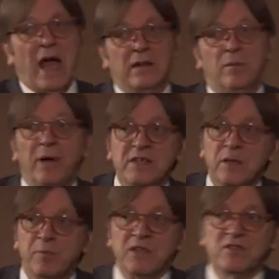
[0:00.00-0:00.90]
And the
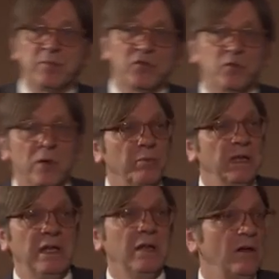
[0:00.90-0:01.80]
basic principles will
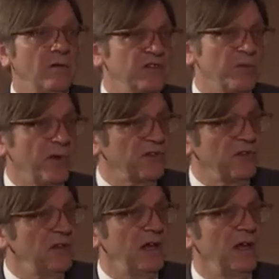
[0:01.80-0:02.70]
be
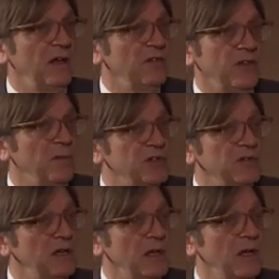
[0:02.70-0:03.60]
reciprocity,
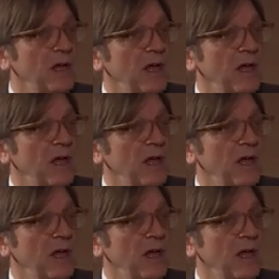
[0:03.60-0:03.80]
symmetry,